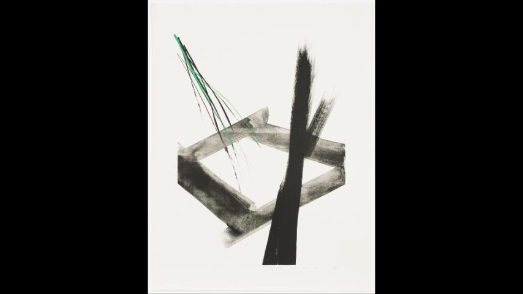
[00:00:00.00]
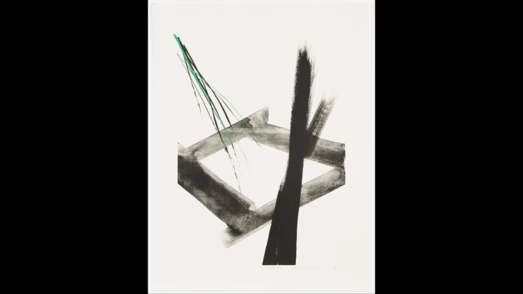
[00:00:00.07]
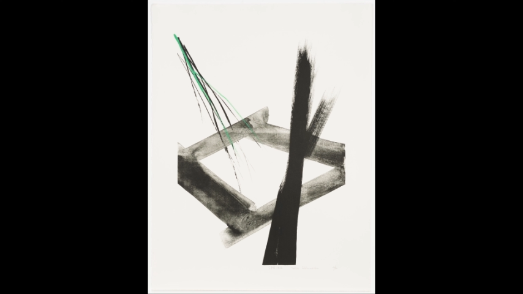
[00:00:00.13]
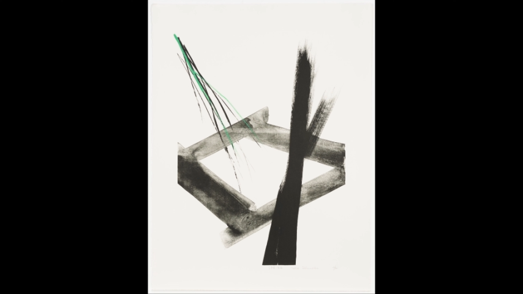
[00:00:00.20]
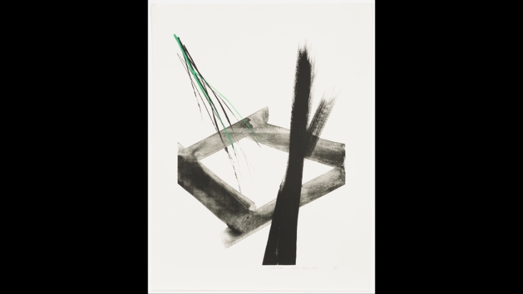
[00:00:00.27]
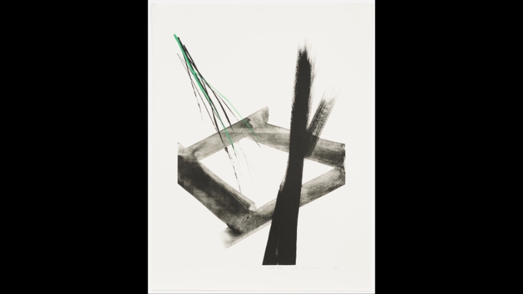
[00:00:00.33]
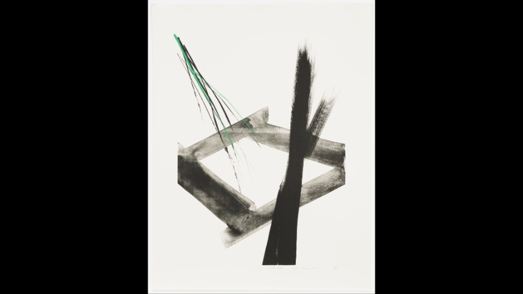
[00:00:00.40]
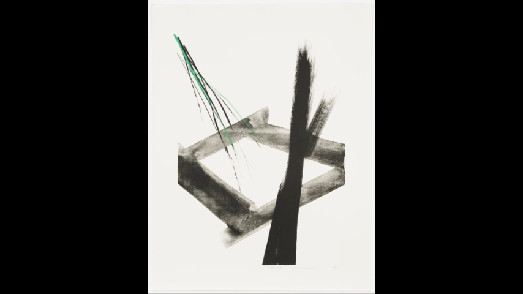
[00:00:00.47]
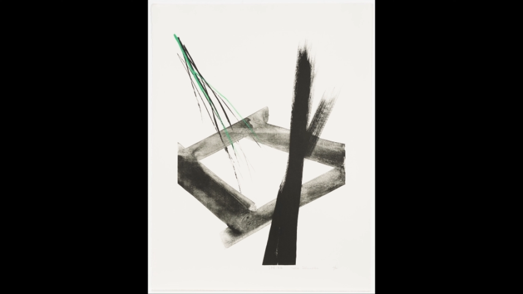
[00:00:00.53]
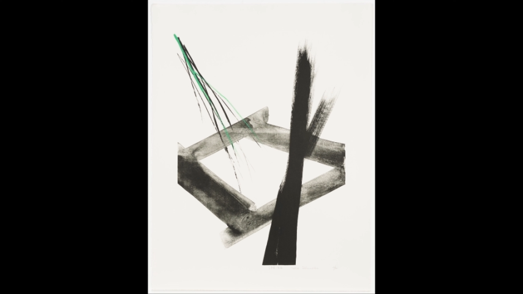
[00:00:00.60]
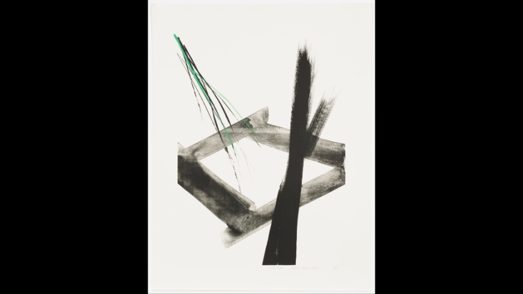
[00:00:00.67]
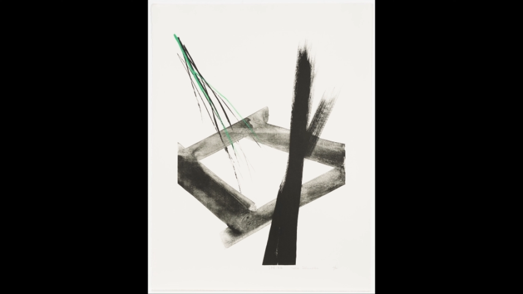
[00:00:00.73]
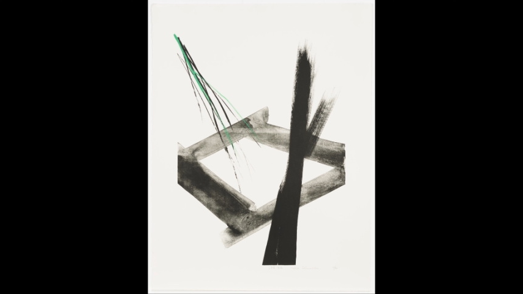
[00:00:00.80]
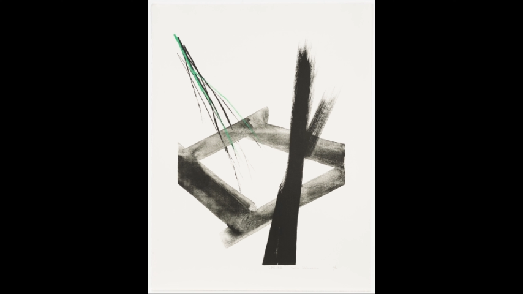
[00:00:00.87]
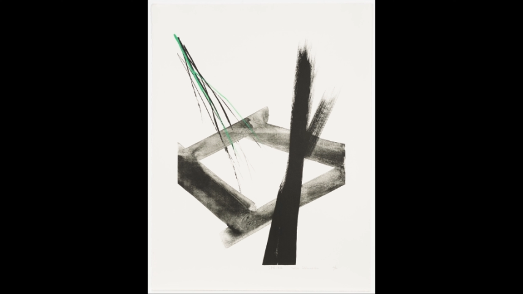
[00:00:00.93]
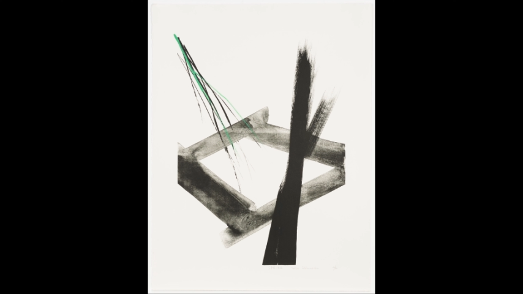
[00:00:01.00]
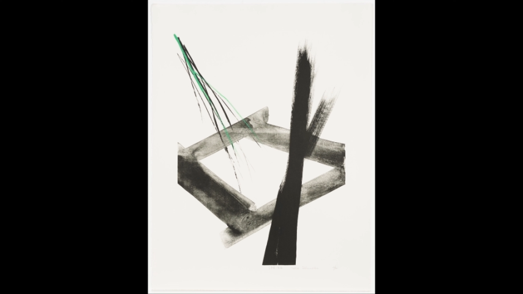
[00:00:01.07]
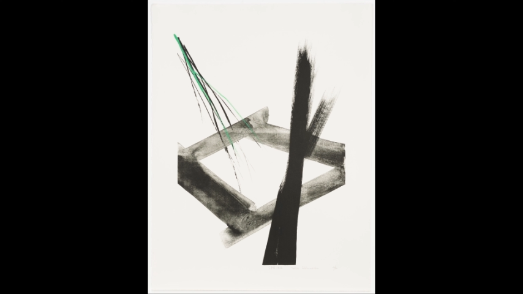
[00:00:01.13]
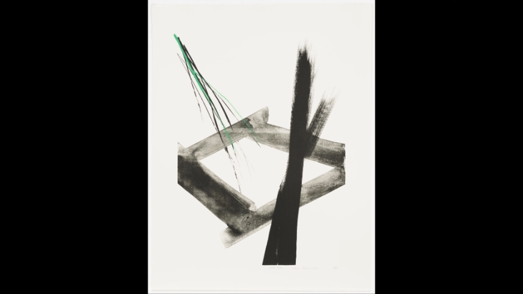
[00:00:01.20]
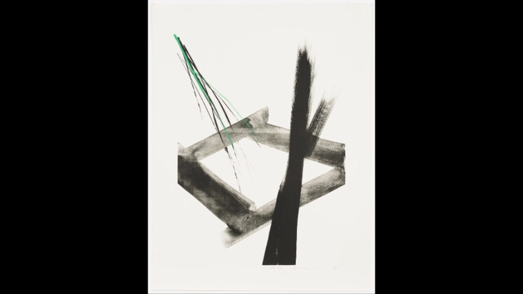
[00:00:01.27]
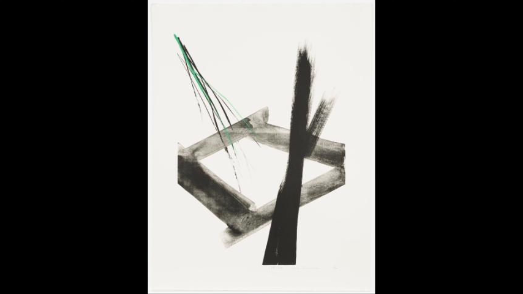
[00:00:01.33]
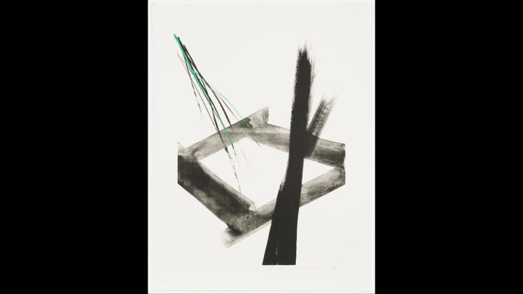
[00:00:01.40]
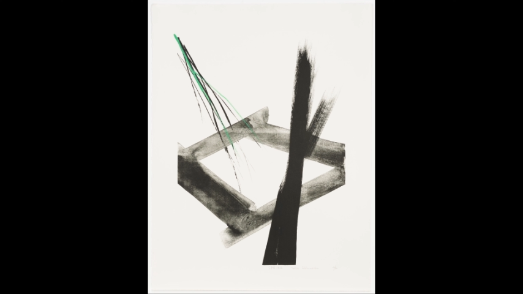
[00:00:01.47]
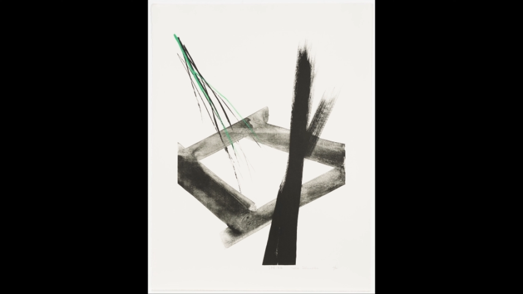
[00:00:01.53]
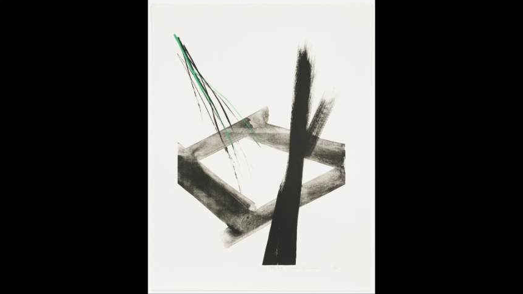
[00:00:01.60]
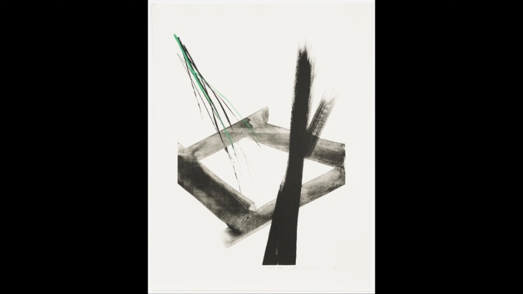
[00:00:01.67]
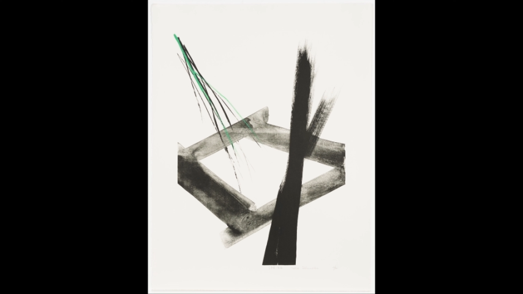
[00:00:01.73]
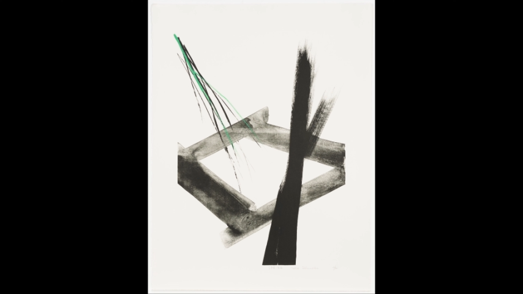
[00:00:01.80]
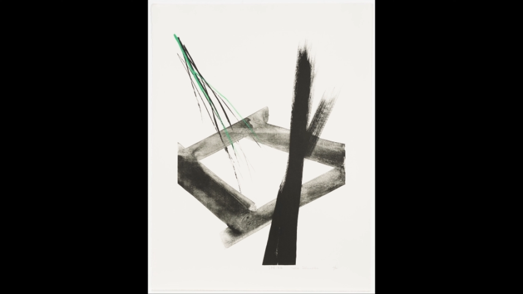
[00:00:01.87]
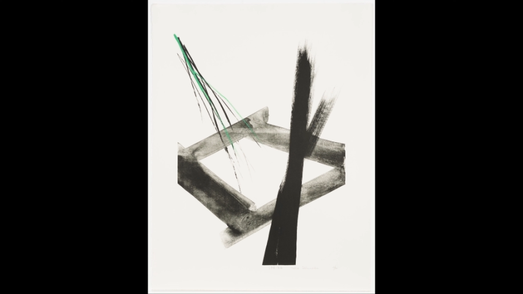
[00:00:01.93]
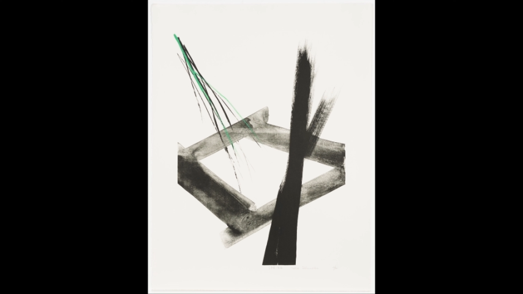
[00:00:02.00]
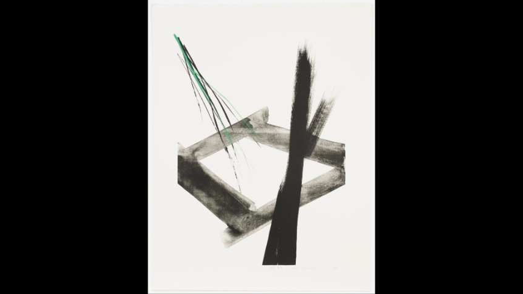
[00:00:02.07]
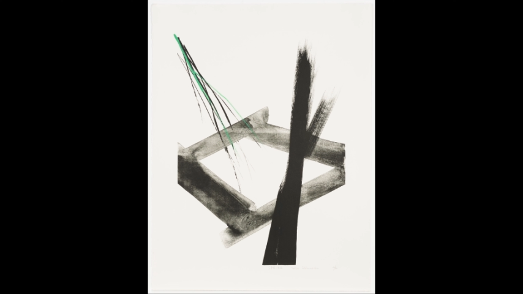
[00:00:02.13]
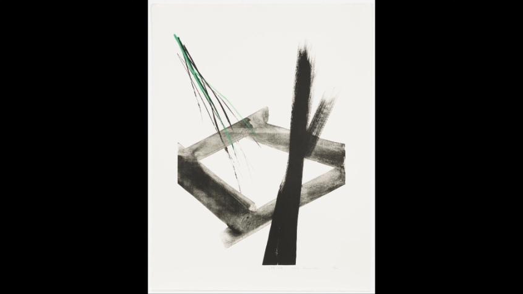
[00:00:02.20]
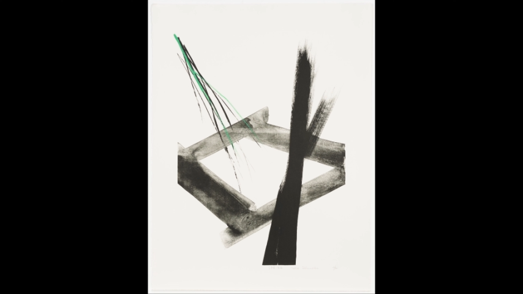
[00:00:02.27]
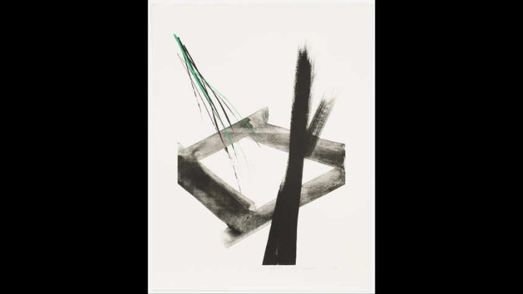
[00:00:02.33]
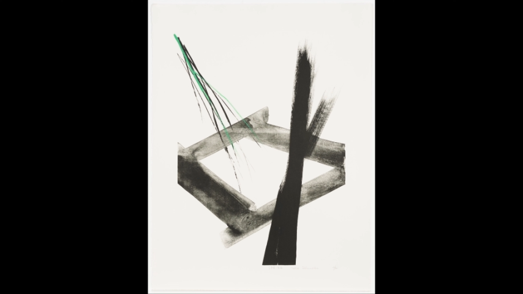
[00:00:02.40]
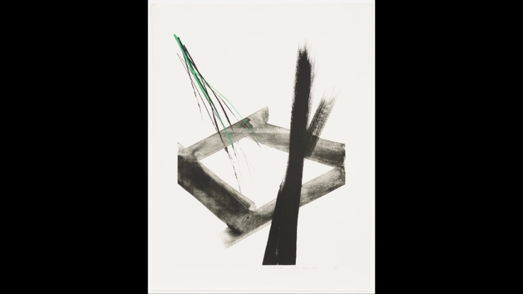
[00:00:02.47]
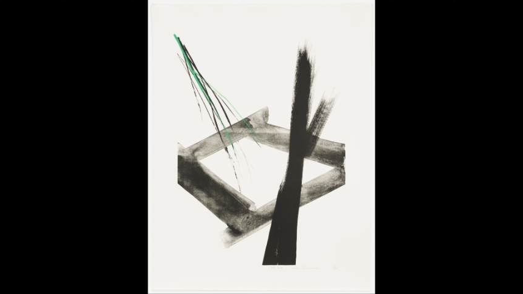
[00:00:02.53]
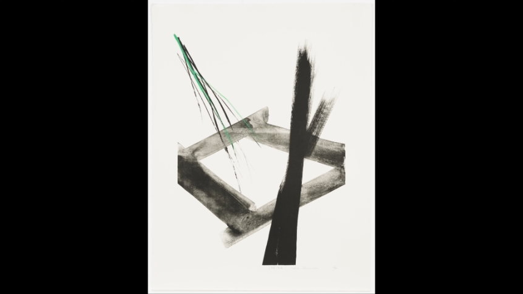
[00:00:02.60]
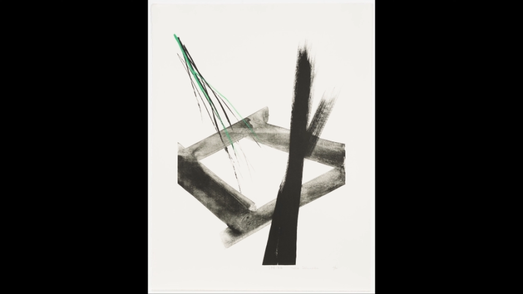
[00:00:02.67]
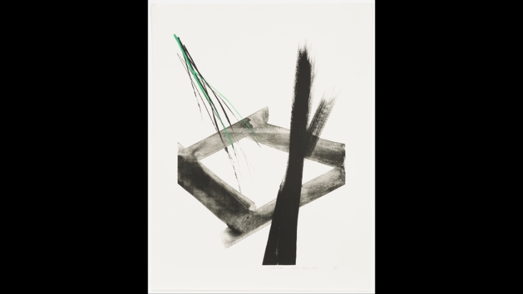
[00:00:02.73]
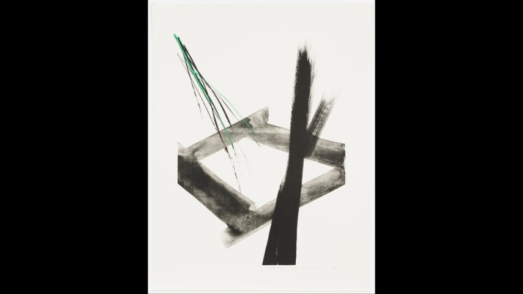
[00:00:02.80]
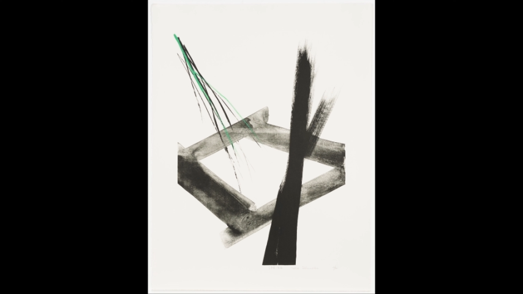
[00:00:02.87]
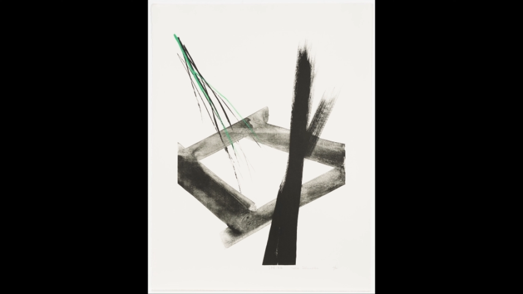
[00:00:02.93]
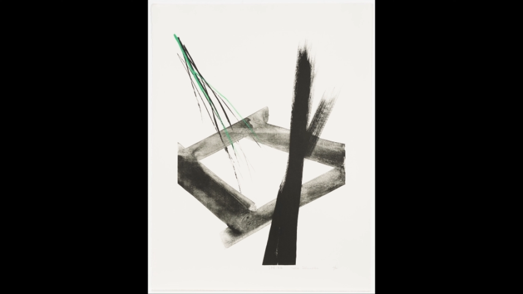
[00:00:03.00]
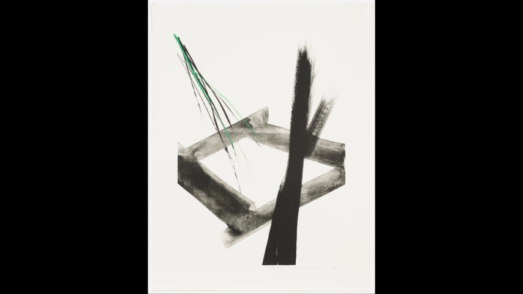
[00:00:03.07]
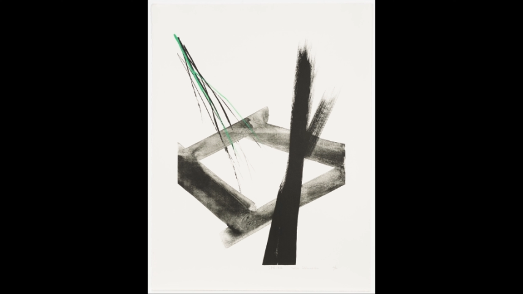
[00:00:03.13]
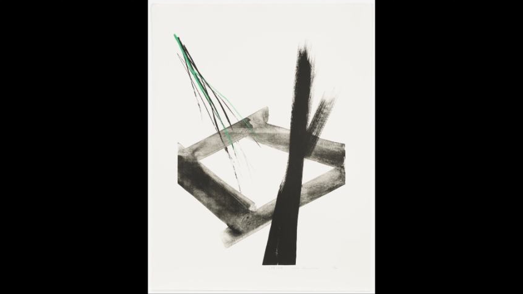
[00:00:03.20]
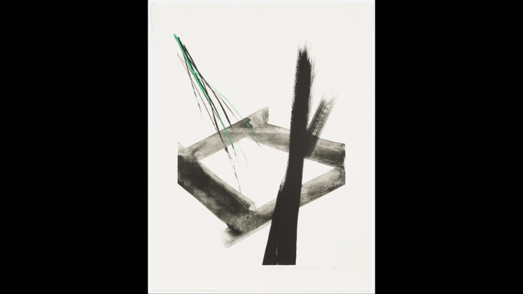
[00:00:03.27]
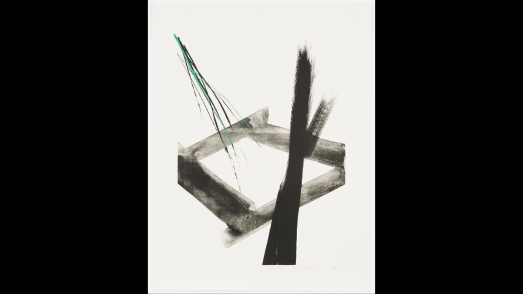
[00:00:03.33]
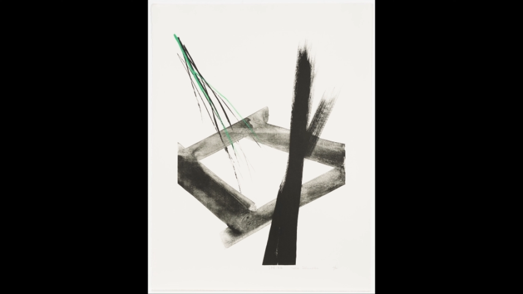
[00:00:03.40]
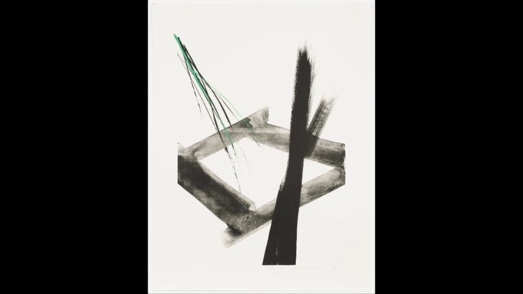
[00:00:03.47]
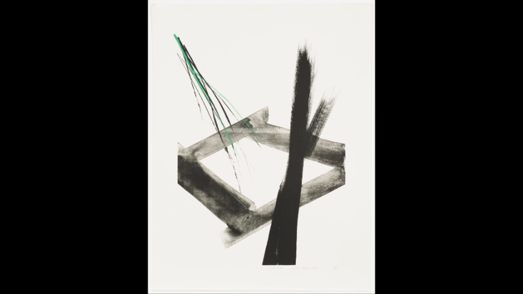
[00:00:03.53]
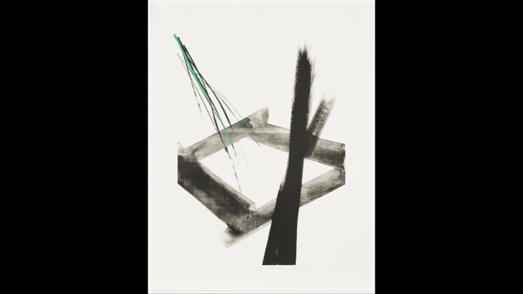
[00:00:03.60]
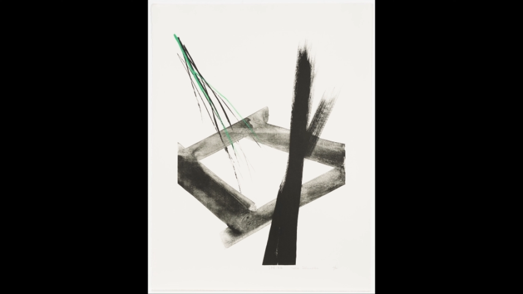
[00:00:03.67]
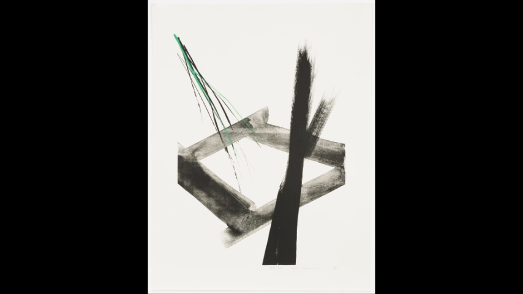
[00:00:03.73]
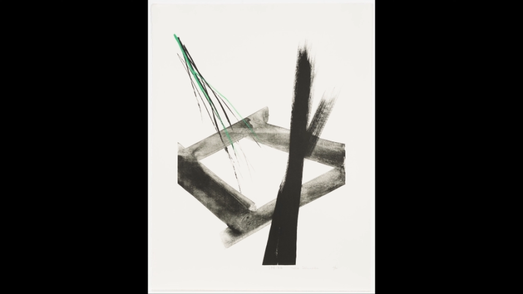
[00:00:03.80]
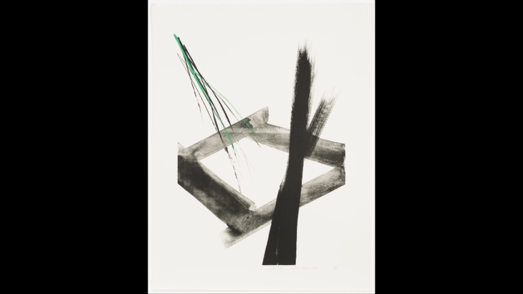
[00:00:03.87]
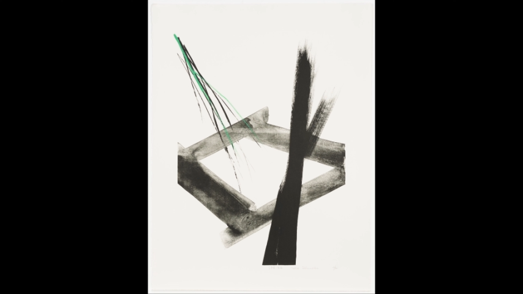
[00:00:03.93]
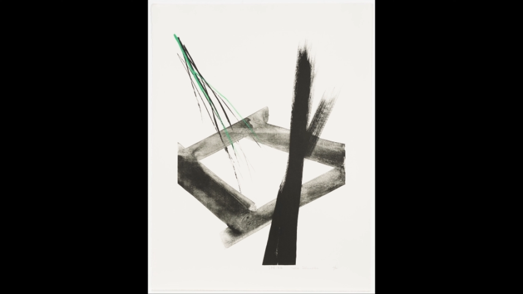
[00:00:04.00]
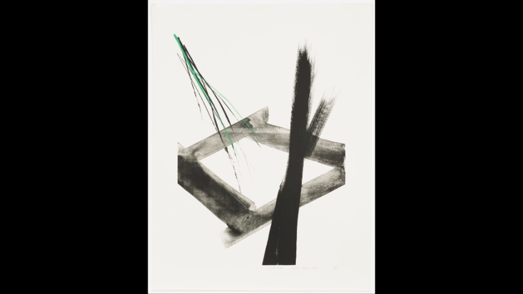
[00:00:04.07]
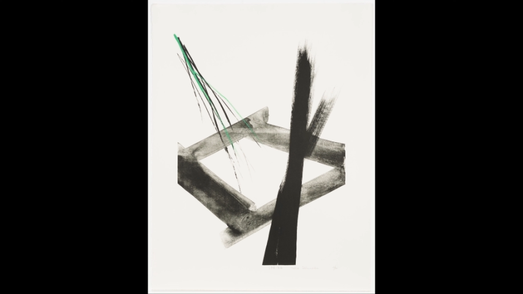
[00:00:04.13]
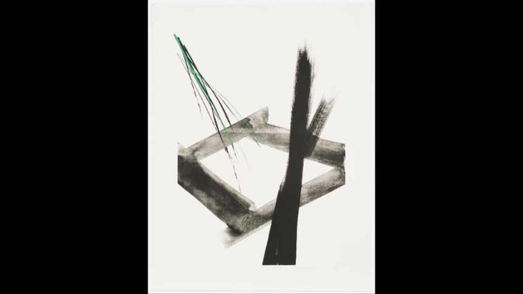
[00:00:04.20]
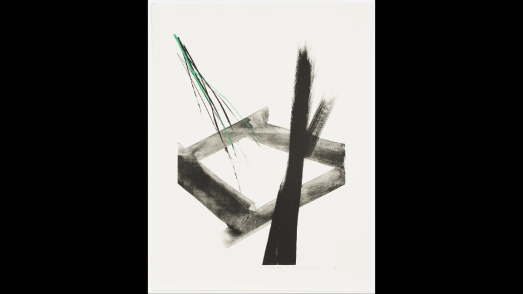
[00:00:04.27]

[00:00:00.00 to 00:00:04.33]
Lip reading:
Nobody's mouth can be seen.